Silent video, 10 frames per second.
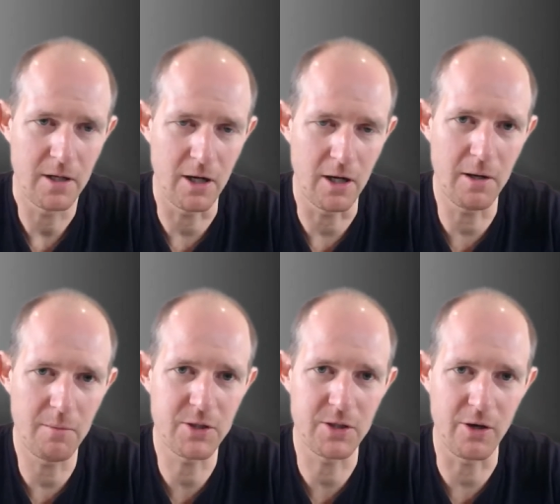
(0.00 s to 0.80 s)
I'm
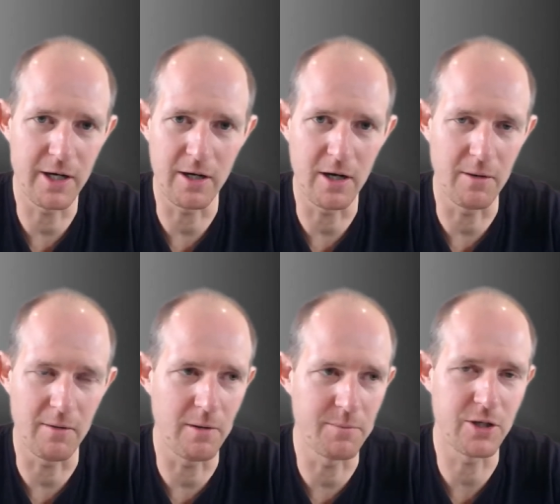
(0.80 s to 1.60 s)
sorry, I,
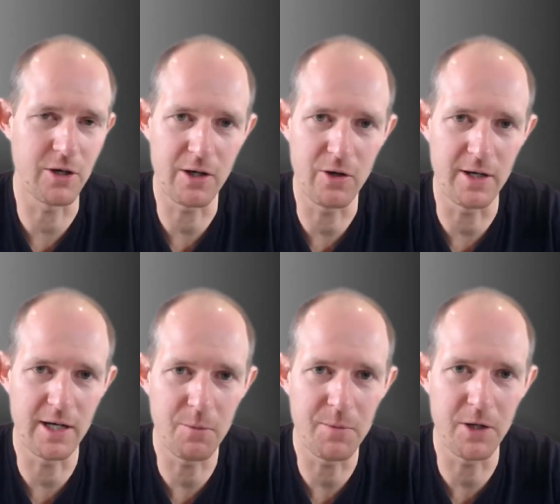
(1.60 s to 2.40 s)
am sorry I couldn't
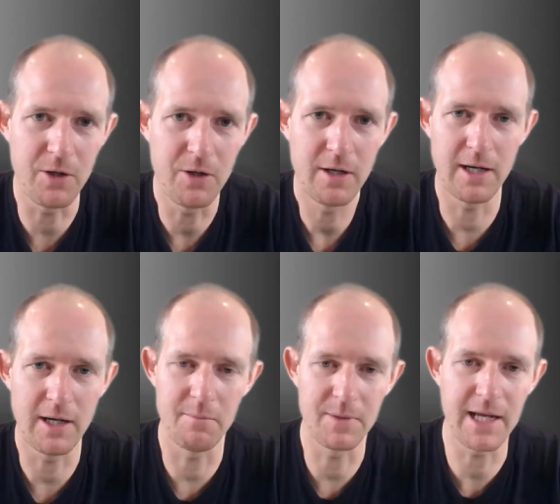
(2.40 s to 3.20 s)
help you
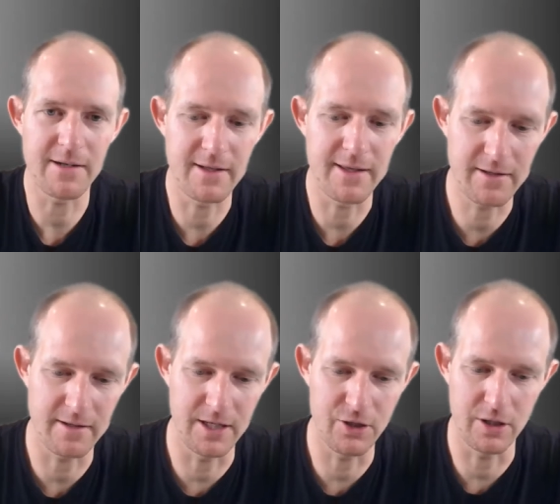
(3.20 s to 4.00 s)
um, get to that
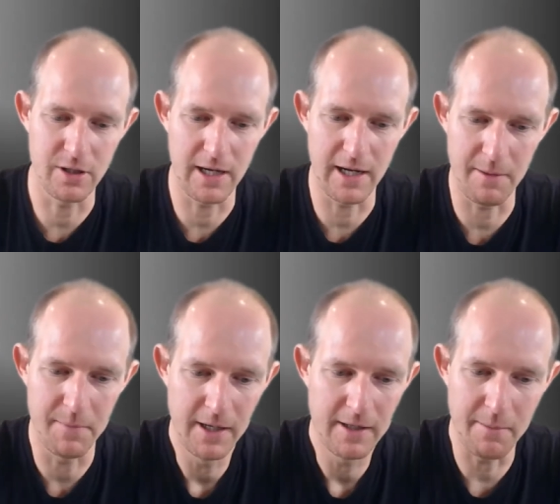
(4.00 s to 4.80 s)
decision. Um,
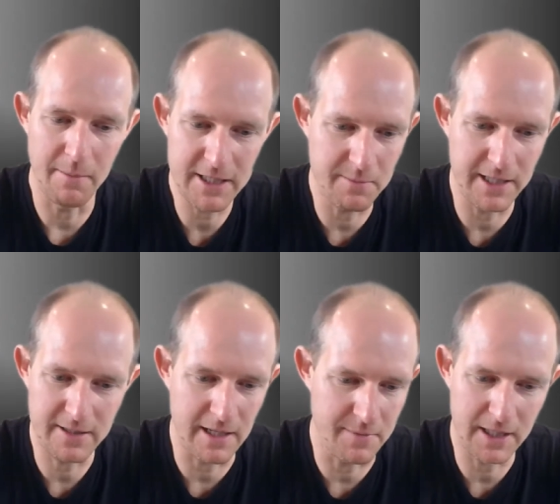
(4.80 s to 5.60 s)
there must have been
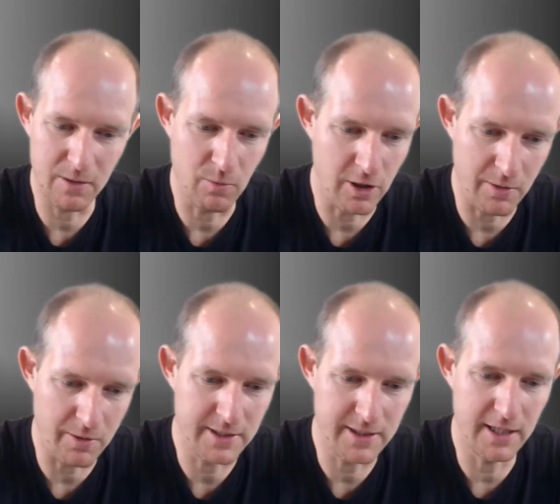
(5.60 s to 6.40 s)
something in what I was
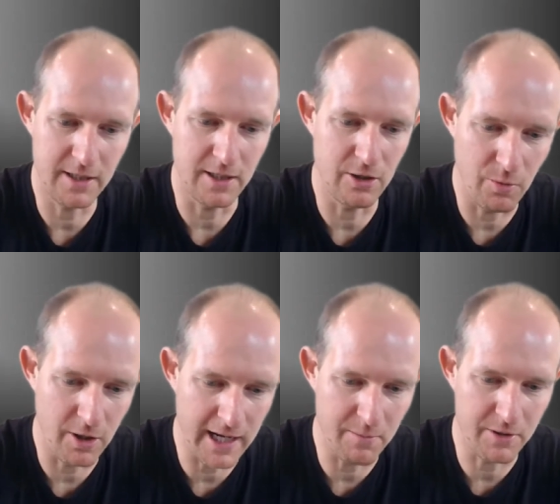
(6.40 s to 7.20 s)
seeing that you
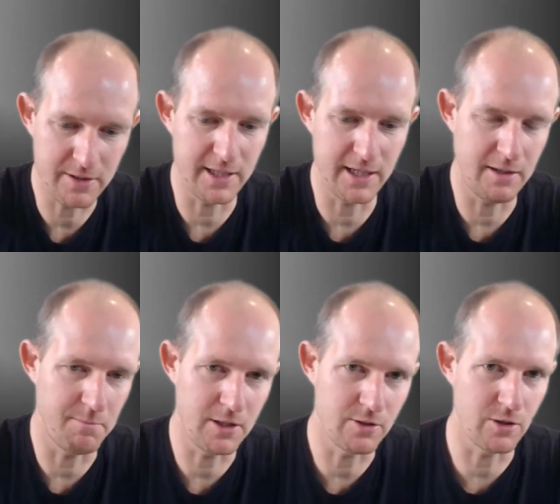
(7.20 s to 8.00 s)
weren't able to see
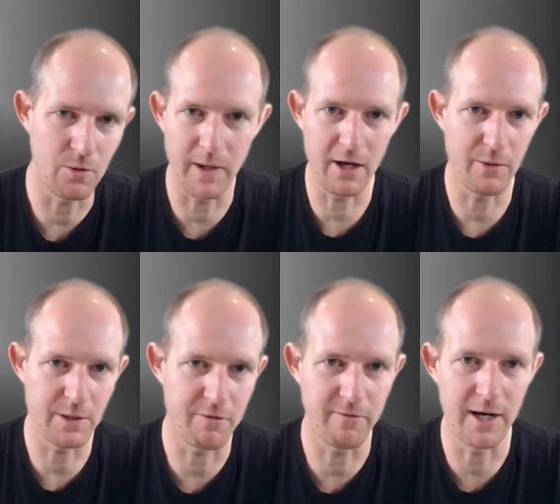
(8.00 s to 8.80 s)
because of the way I was
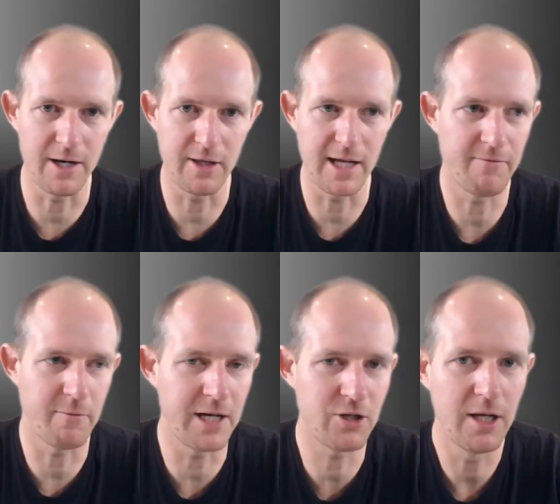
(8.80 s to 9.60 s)
providing you that
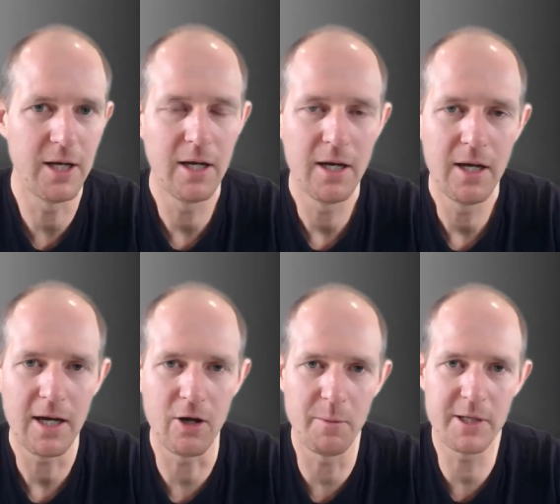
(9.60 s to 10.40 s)
information,
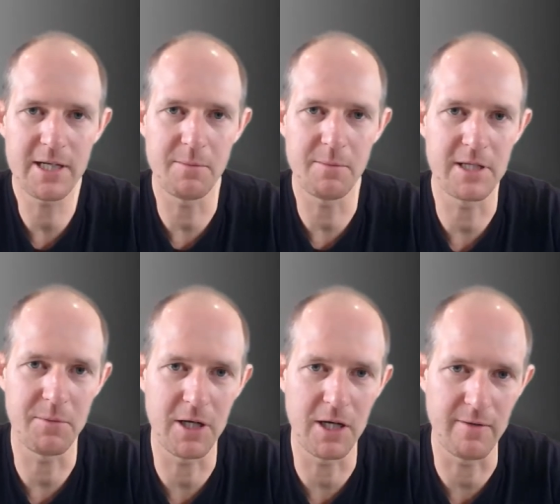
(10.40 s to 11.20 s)
and almost come to some
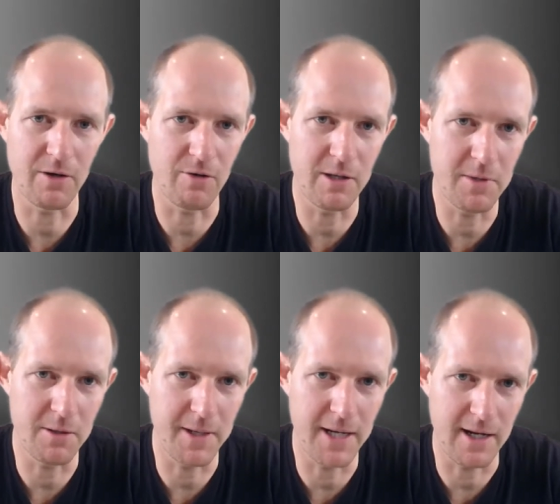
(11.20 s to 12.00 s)
kind of agreement
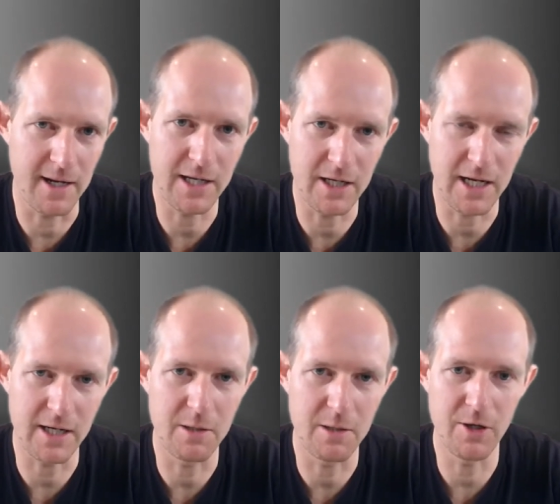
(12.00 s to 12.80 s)
about how you're going to
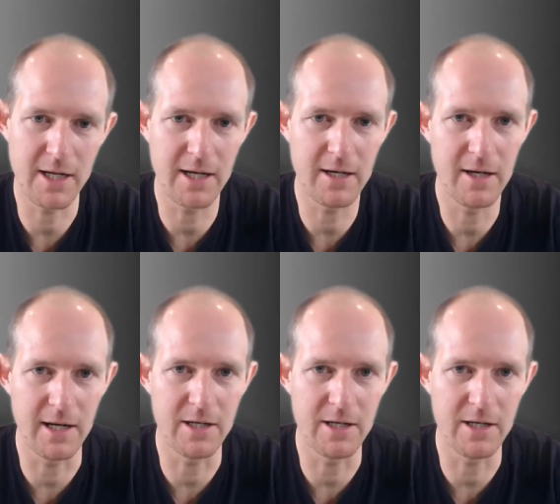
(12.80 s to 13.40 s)
communicate and